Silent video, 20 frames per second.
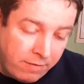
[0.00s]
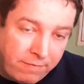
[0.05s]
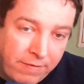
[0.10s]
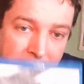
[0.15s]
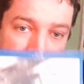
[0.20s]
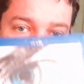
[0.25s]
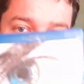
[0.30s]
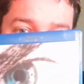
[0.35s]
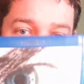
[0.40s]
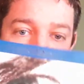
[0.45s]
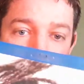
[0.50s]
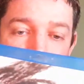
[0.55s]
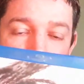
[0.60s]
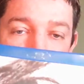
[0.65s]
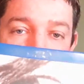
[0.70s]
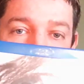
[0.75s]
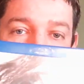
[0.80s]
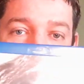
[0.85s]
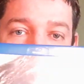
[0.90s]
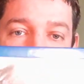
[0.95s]

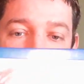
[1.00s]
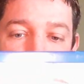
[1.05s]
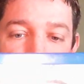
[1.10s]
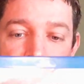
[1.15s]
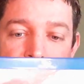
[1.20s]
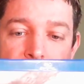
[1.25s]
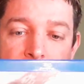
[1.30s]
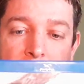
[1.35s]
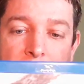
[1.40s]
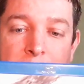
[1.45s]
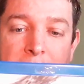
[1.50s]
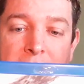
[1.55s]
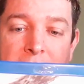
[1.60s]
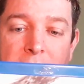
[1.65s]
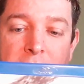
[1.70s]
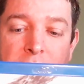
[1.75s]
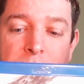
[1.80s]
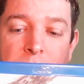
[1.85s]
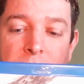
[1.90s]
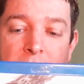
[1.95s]
Fantastic Voyage. Picked
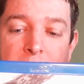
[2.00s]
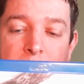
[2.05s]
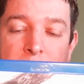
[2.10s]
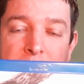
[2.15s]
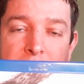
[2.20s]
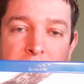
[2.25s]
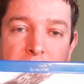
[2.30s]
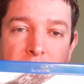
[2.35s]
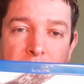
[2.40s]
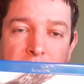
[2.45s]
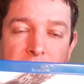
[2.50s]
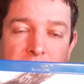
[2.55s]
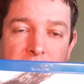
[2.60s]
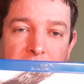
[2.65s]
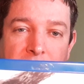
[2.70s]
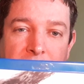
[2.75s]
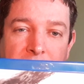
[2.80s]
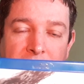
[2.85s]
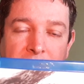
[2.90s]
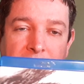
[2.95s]
this one up because
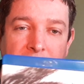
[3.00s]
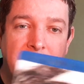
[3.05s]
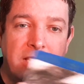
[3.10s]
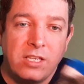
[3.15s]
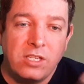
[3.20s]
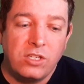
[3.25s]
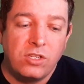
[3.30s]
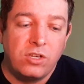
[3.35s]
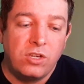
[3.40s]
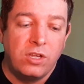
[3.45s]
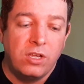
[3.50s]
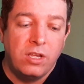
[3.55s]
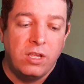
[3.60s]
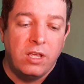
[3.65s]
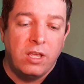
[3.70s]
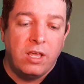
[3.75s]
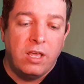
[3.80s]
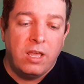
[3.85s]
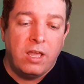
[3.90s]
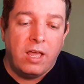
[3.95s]
I think it's
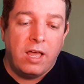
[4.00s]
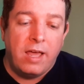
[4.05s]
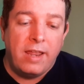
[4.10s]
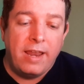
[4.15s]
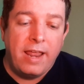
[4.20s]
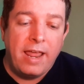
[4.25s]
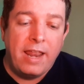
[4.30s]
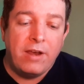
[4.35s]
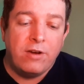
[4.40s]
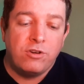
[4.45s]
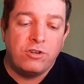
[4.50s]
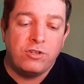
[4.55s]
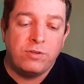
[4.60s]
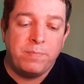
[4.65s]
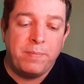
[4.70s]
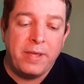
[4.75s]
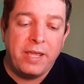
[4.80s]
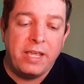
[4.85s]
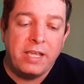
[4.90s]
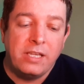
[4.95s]
an inner
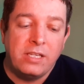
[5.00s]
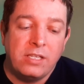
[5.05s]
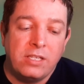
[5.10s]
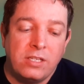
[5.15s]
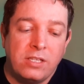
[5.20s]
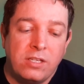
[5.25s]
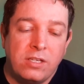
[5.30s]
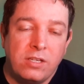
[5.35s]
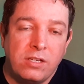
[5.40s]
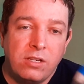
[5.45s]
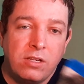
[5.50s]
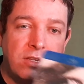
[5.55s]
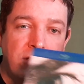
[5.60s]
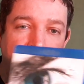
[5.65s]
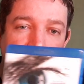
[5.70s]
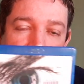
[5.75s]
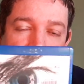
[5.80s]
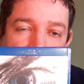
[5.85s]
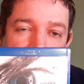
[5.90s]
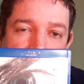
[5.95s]
space,
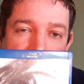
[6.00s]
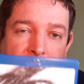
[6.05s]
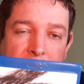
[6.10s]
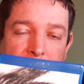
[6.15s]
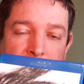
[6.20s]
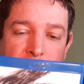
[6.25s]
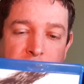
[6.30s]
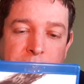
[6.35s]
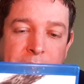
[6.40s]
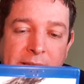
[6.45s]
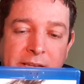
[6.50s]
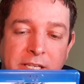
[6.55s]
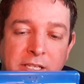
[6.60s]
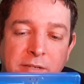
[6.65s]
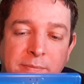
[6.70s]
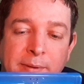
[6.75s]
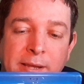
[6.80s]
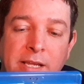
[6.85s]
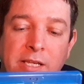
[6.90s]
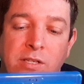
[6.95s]
that inner space
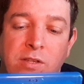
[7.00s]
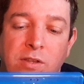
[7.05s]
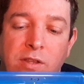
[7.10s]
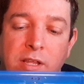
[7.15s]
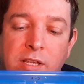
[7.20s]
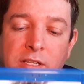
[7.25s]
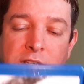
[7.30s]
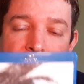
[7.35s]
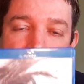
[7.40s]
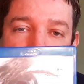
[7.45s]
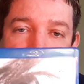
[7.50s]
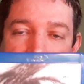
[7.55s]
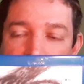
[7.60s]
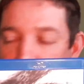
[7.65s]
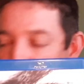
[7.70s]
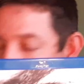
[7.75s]
is based on this, and I wanted